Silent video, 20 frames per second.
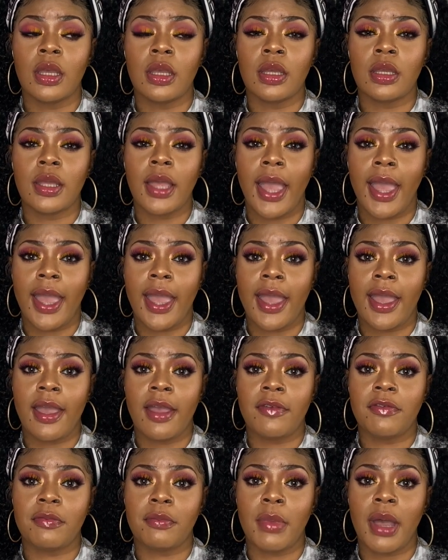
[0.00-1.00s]

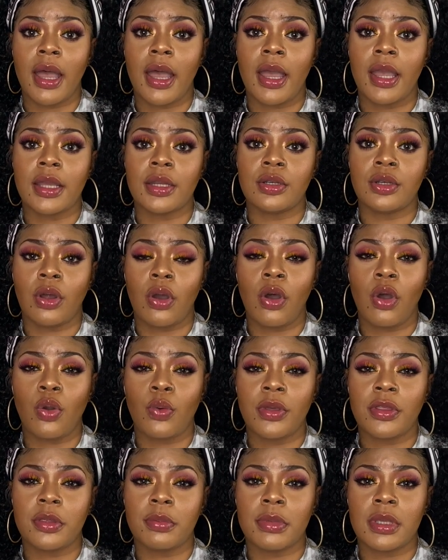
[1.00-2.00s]
have my dog
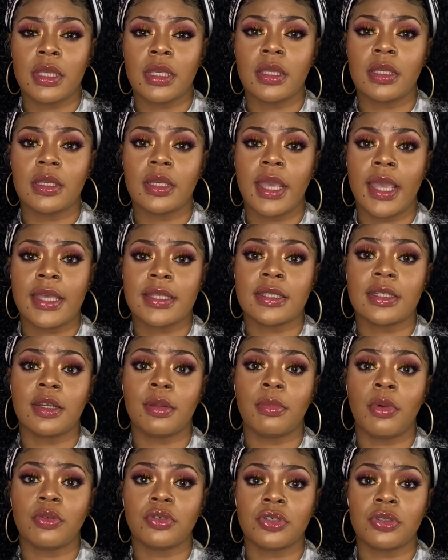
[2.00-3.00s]
with me as an
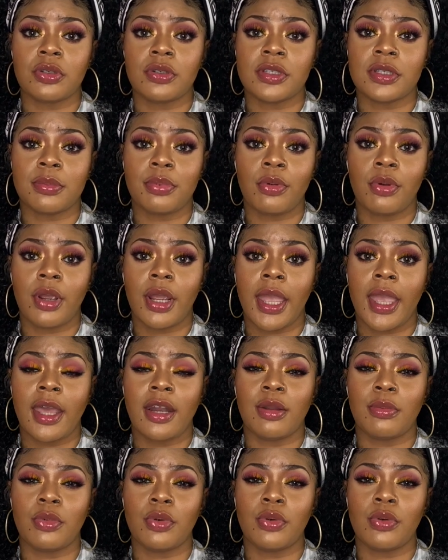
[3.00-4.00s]
emotional support
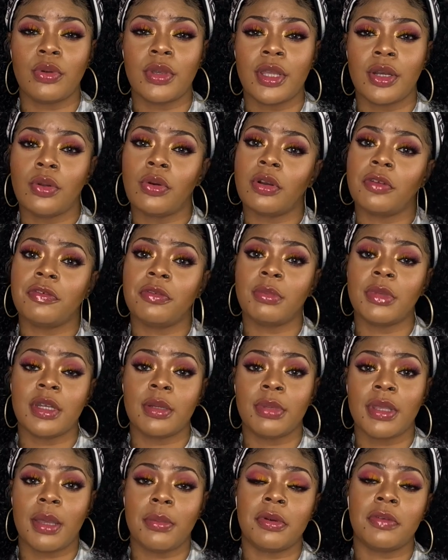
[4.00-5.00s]
animal in order for me to
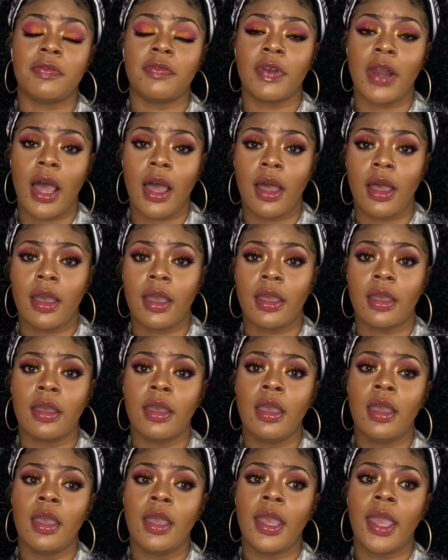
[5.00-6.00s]
be able to fly.
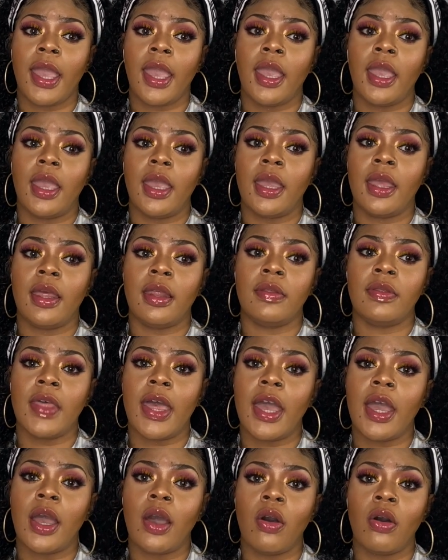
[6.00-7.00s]
And
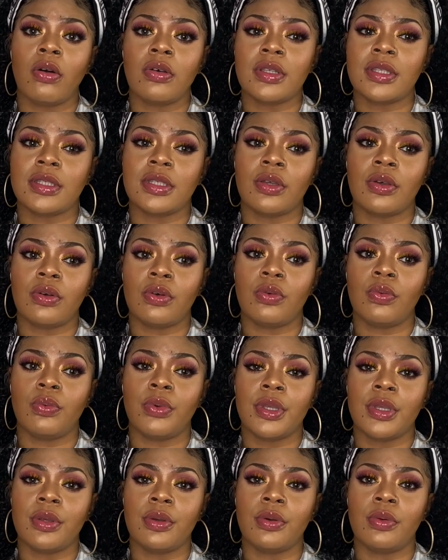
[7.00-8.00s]
that also
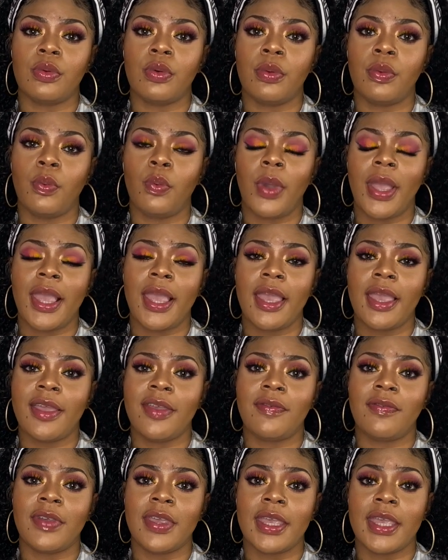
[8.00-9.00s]
will
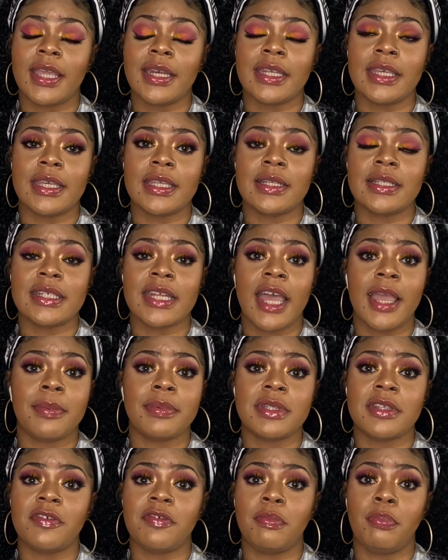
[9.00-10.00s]
waive any
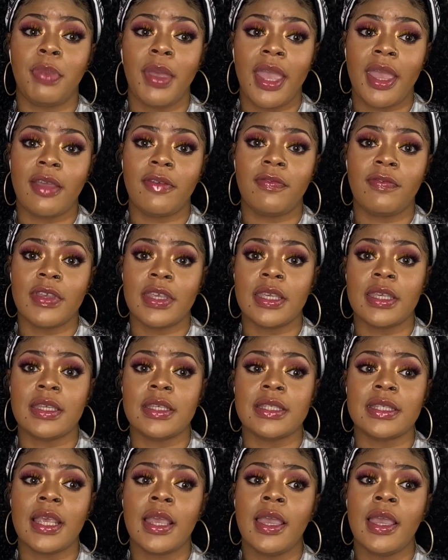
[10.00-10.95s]
types of pet fees